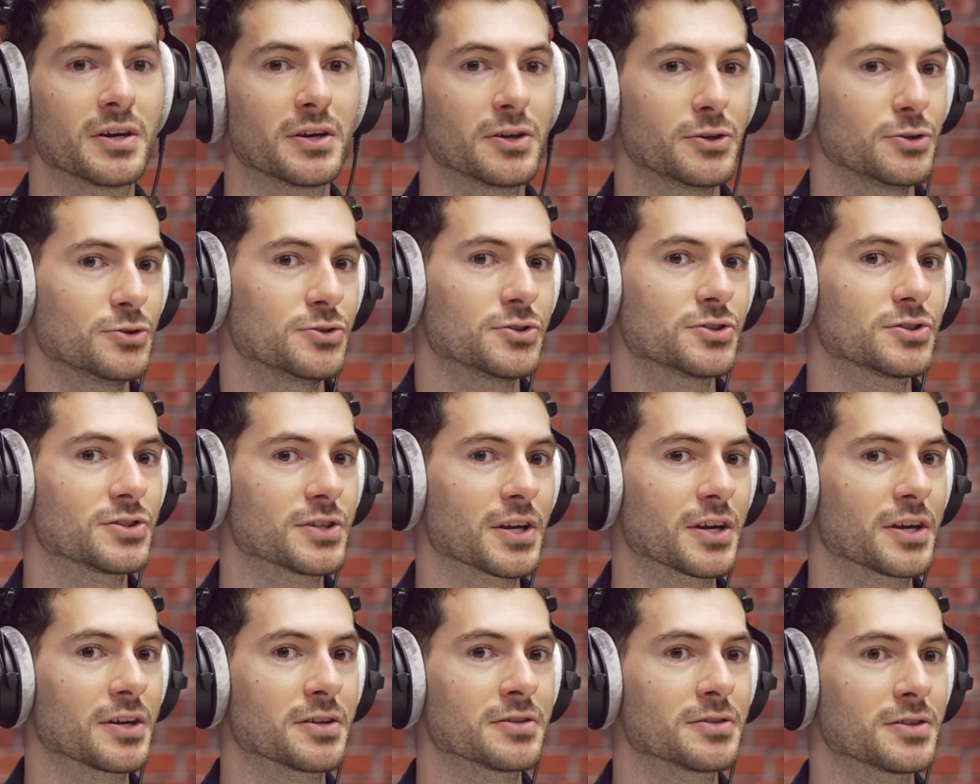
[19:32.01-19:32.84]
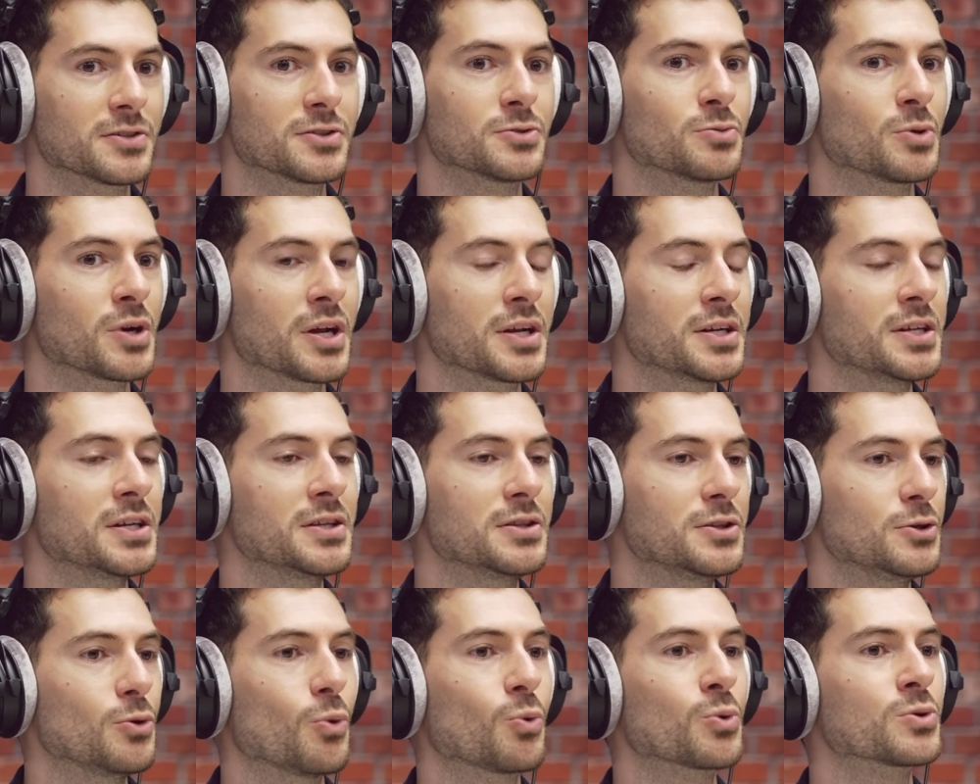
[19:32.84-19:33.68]
You just say, this is what I need,
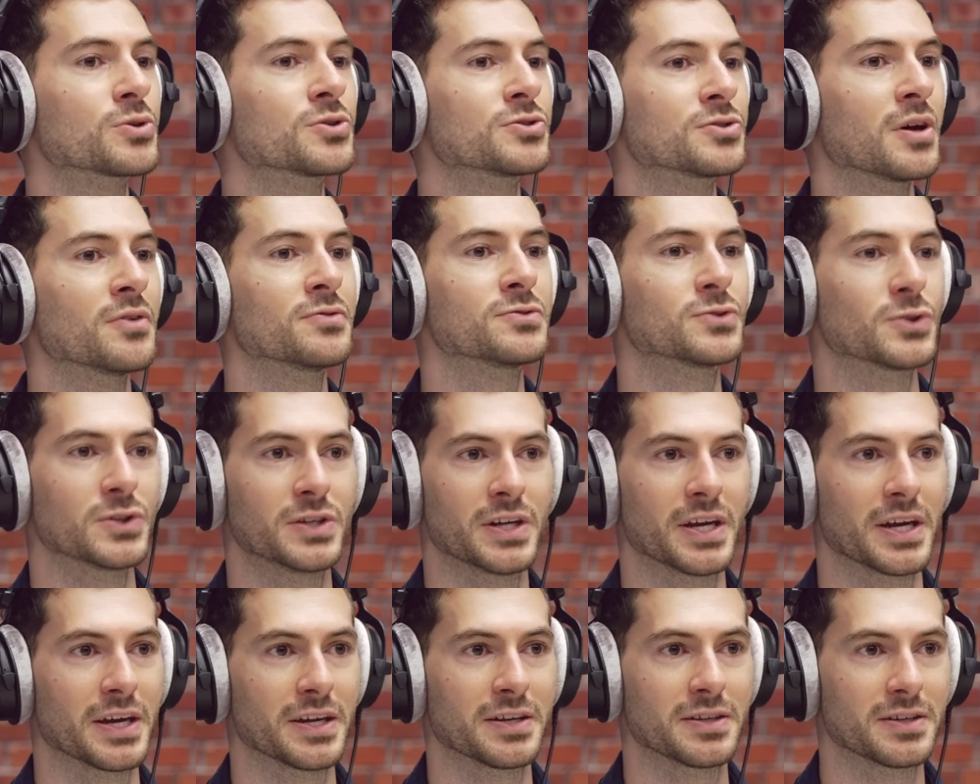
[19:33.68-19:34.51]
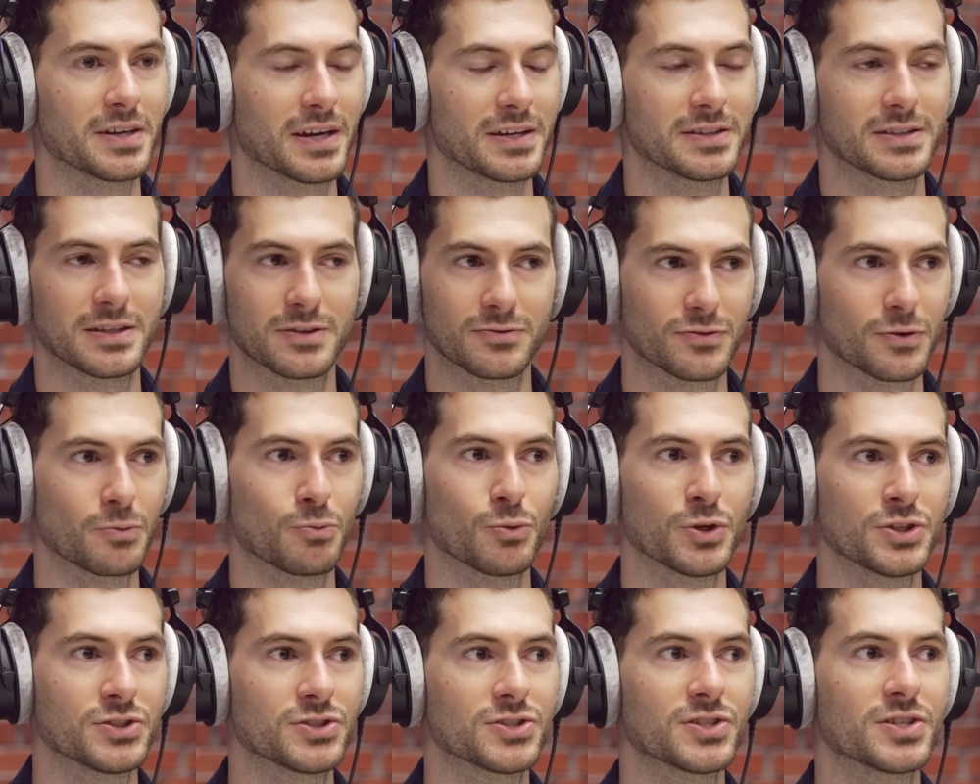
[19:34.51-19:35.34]
the orders of today, and then from
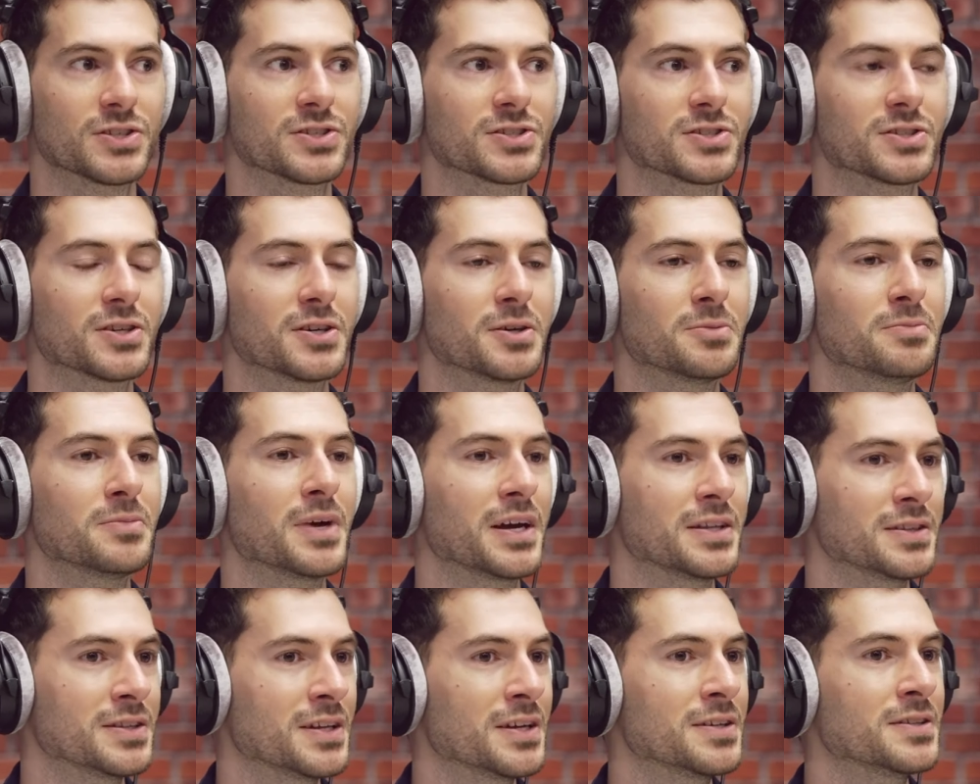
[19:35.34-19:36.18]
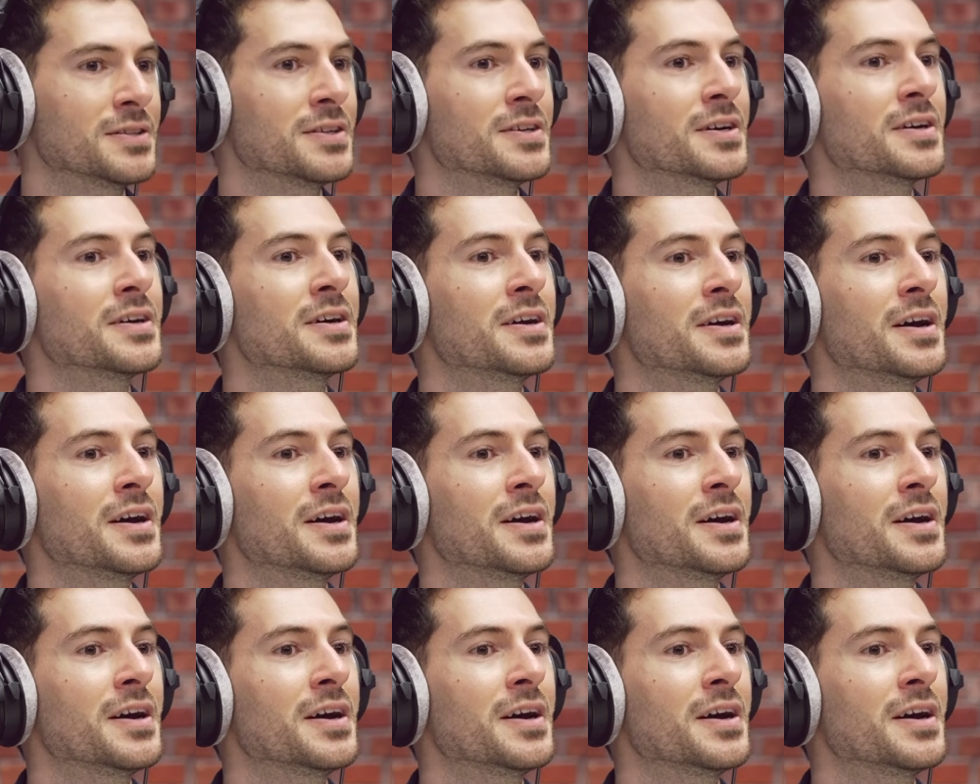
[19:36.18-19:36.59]
which system, and then the